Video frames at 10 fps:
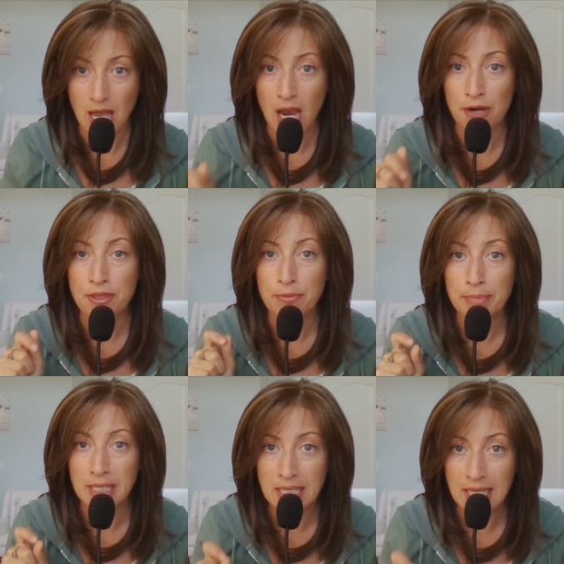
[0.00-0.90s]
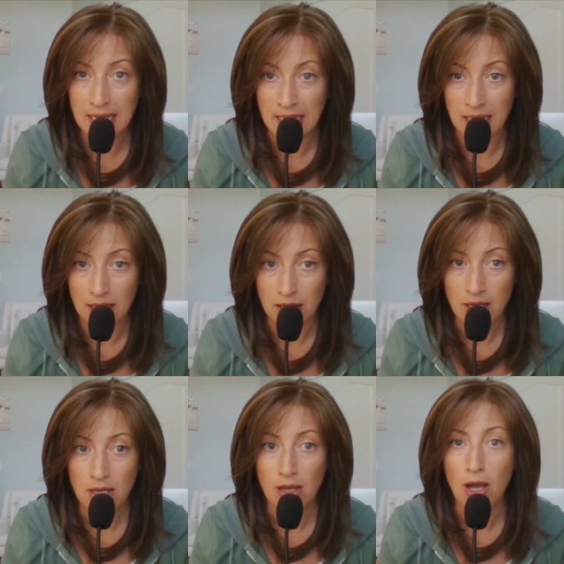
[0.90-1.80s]
are the beginning
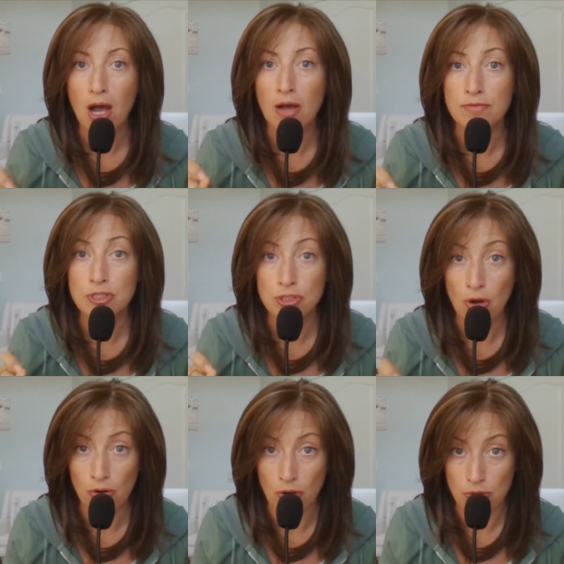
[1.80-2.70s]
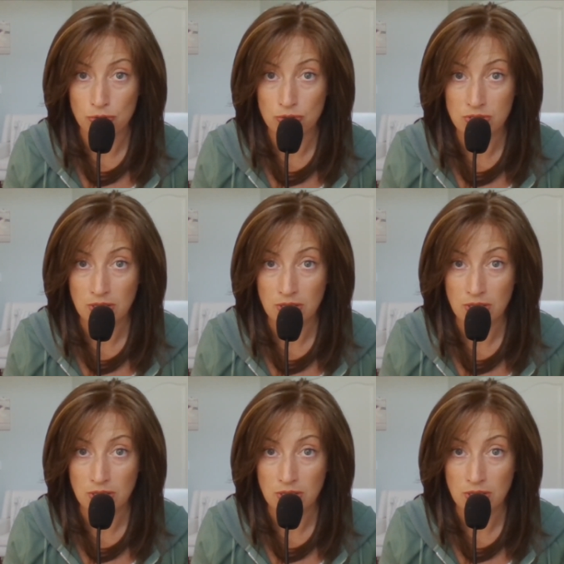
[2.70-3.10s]
of sorrows.